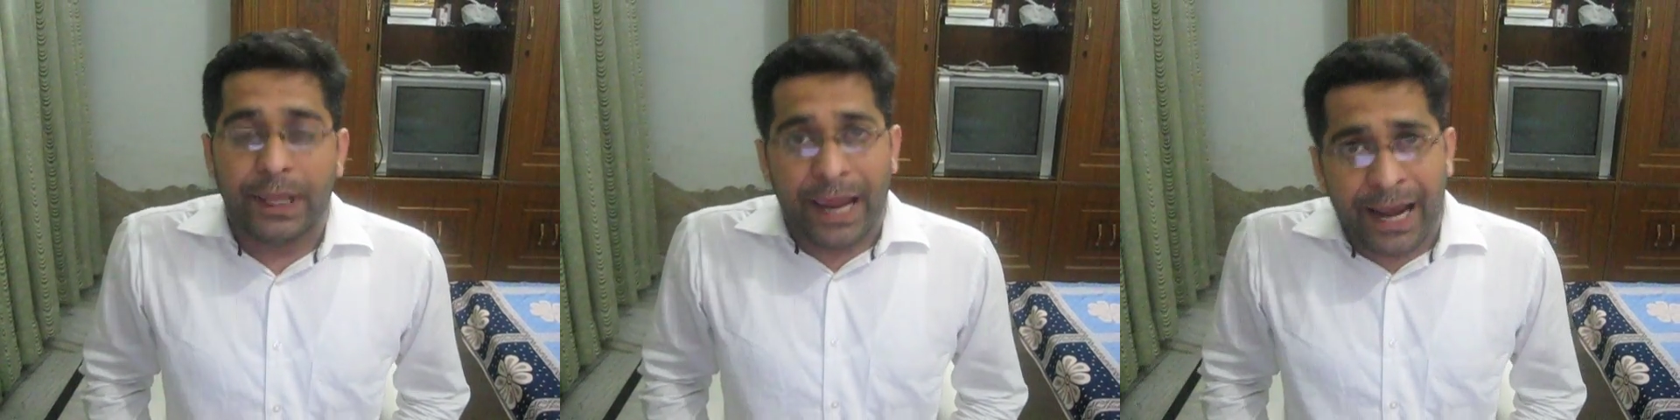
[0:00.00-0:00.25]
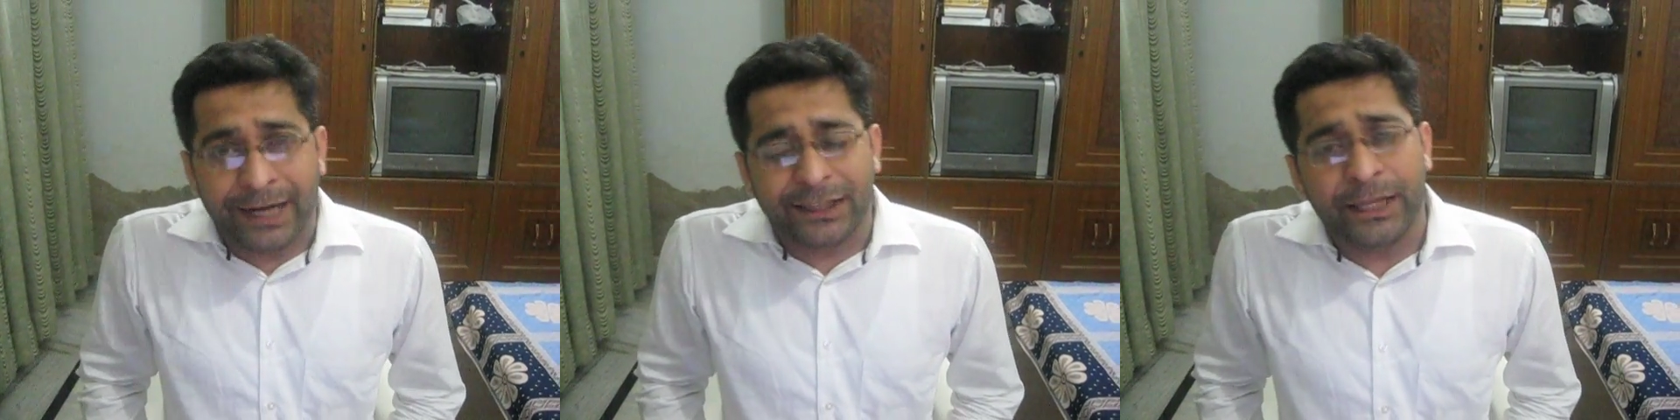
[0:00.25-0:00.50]

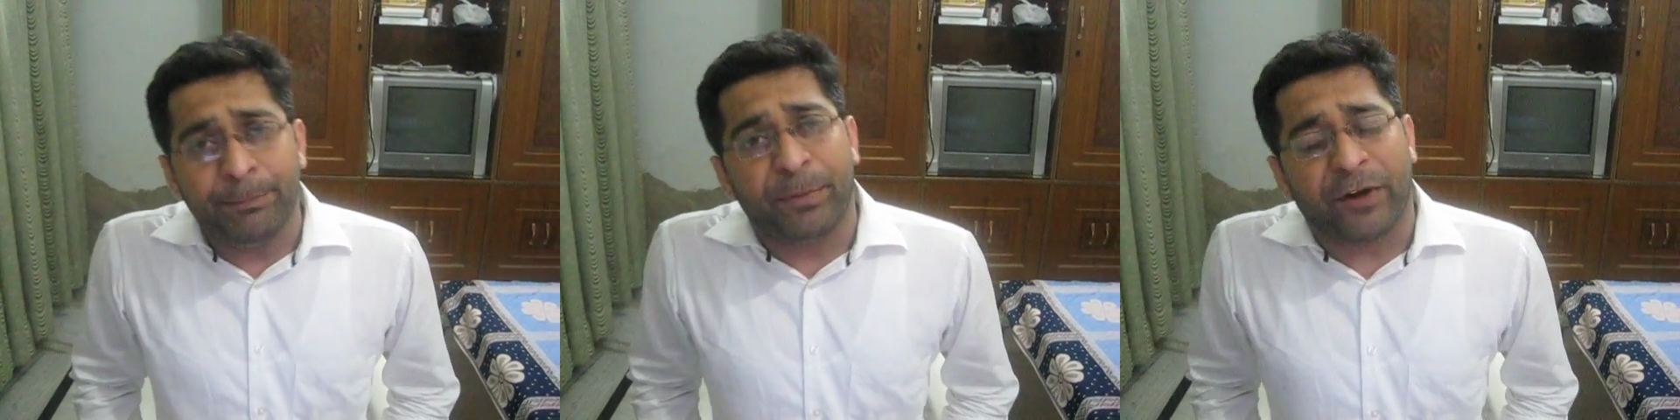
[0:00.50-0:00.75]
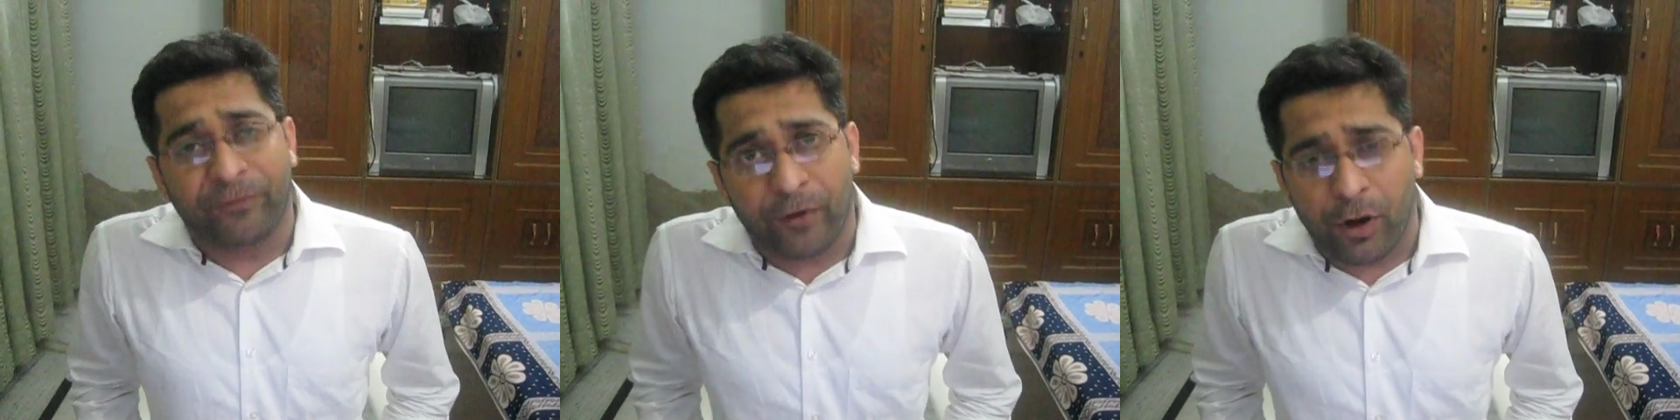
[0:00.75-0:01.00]
and the
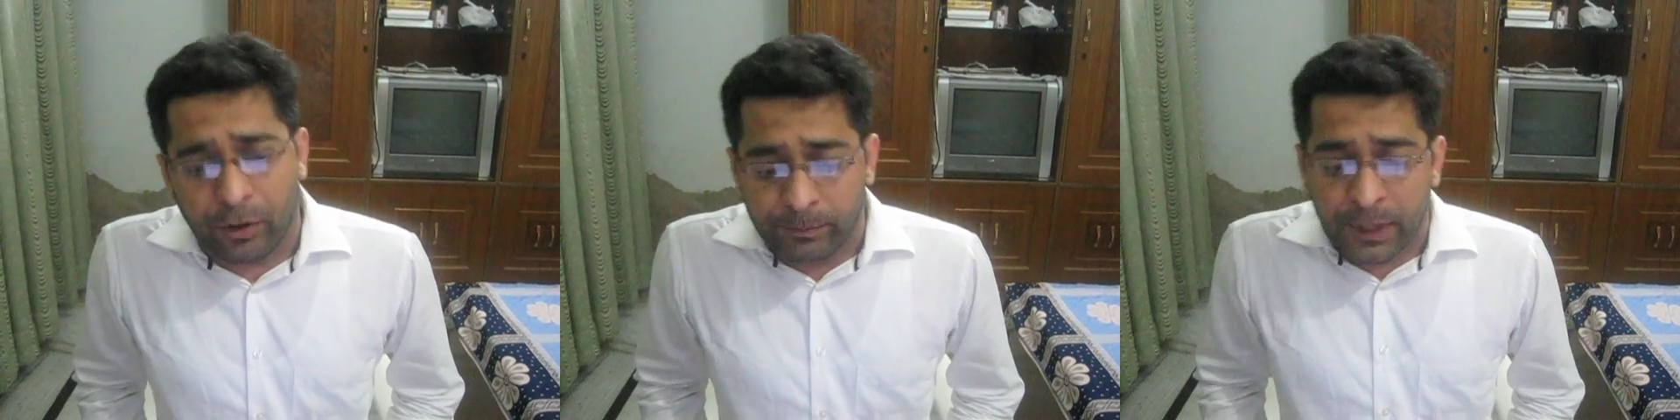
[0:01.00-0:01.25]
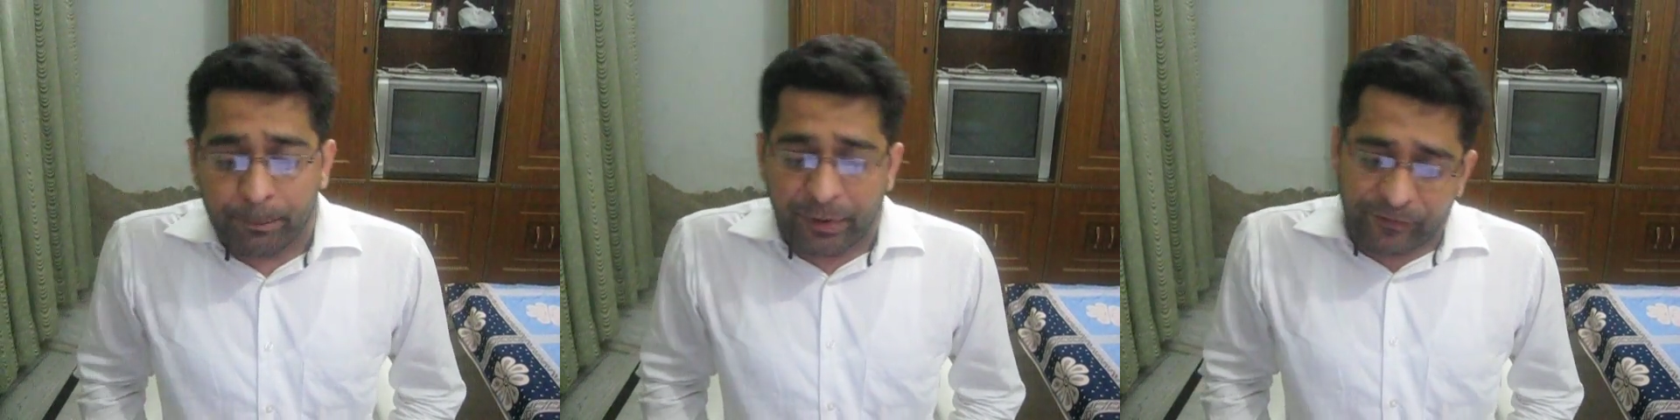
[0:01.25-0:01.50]

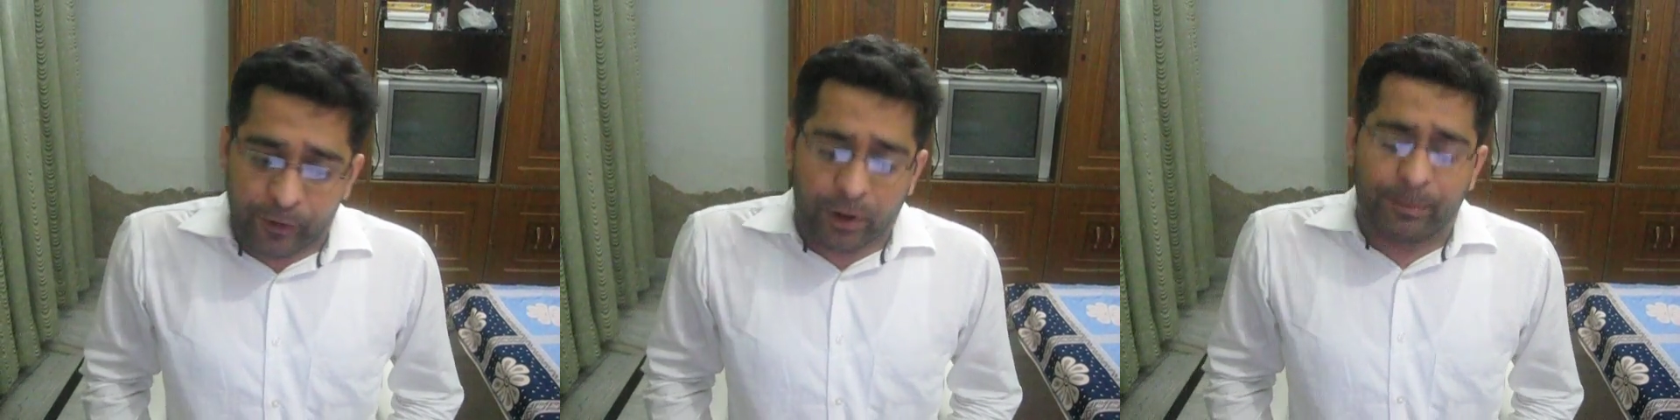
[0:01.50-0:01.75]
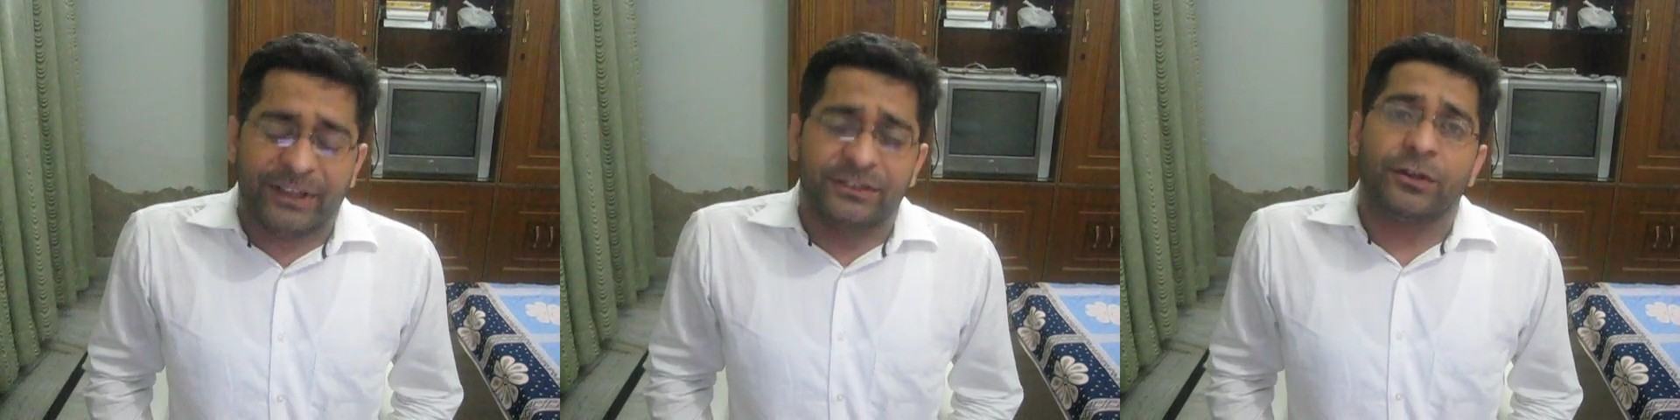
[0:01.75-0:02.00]

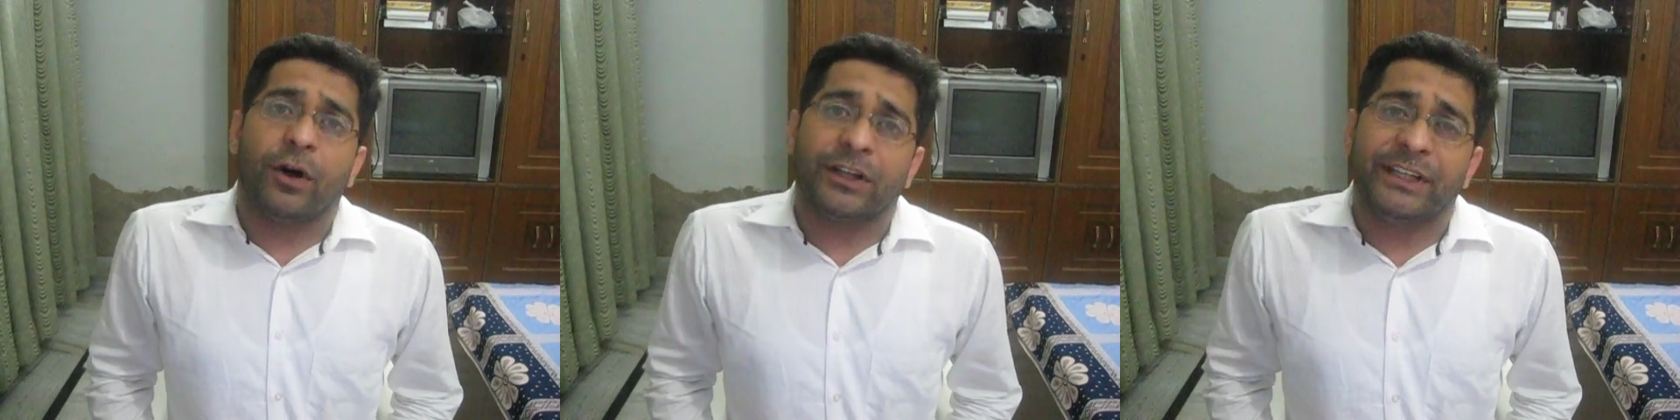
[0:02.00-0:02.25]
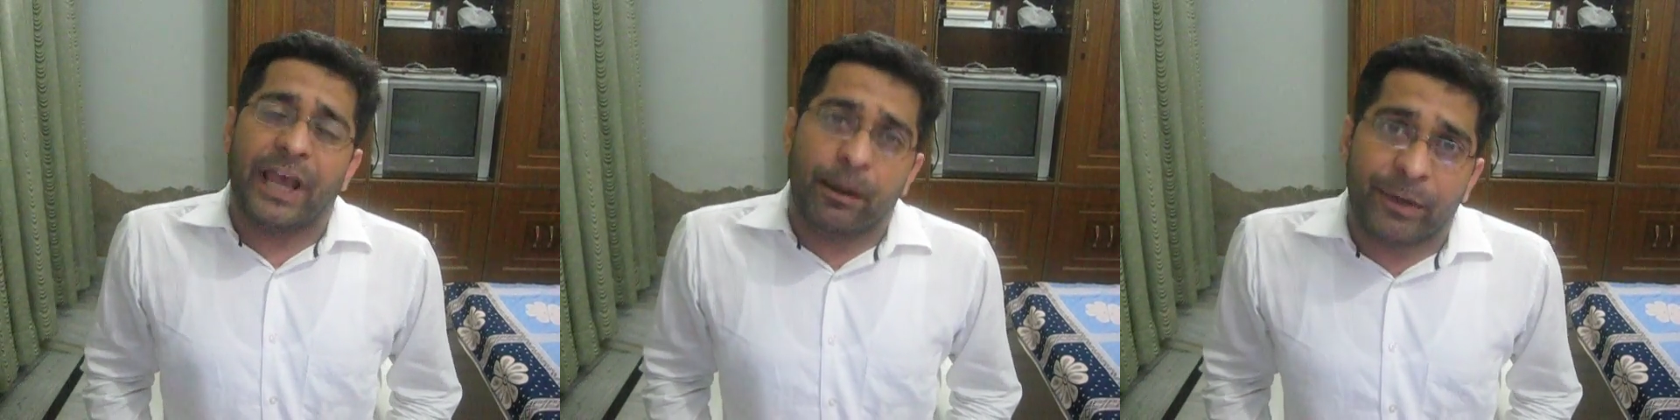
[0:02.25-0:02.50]
performance or
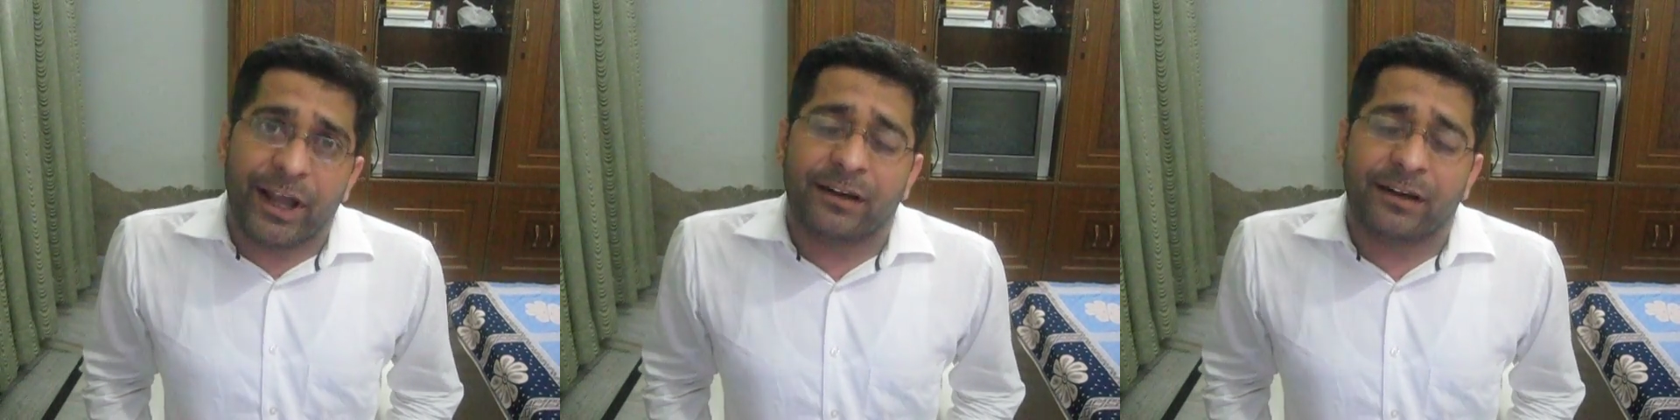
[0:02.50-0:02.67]
the ML